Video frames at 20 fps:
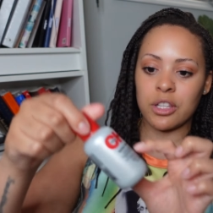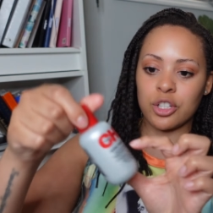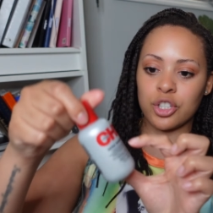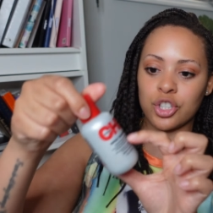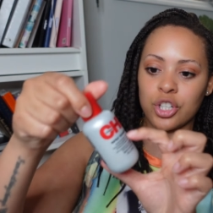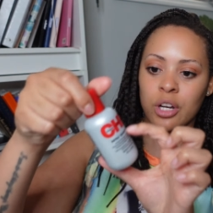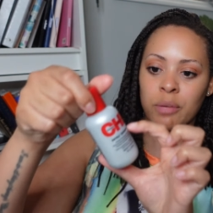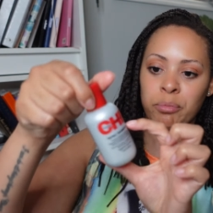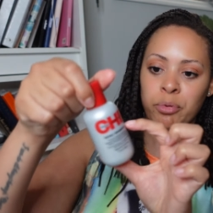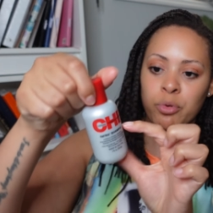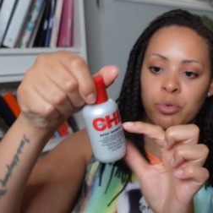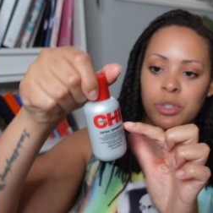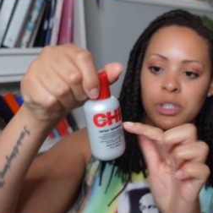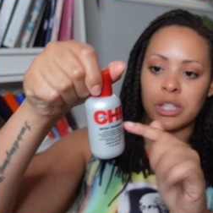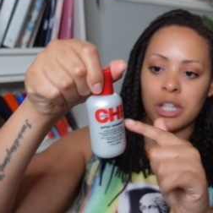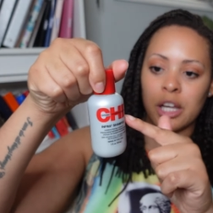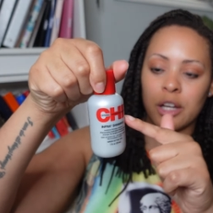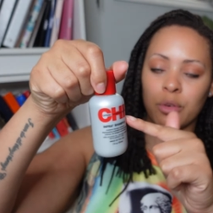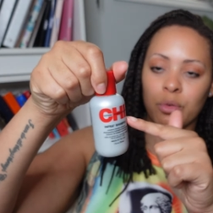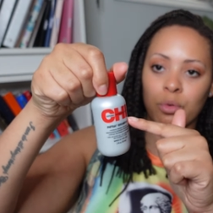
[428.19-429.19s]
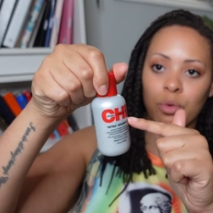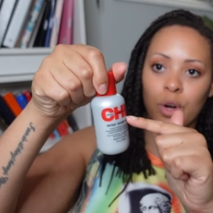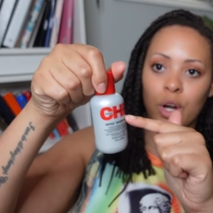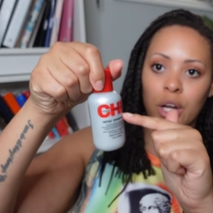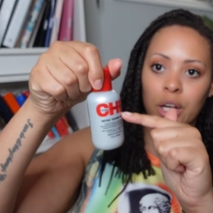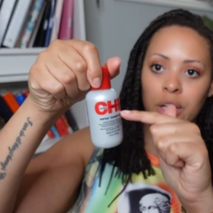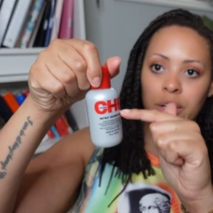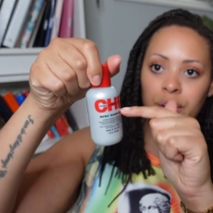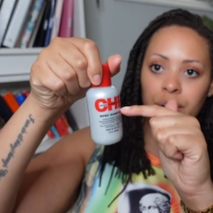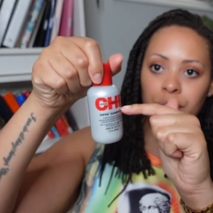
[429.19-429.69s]
this shampoo is like
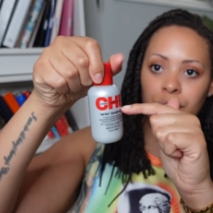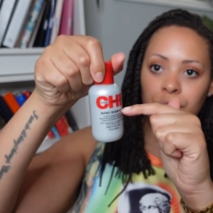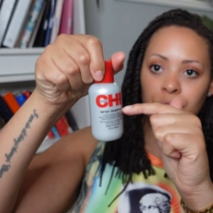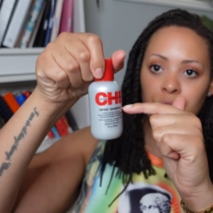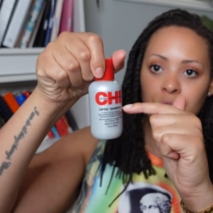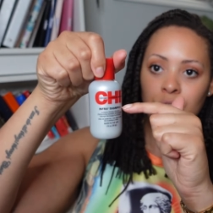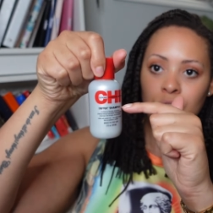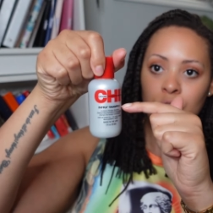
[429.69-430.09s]
right here.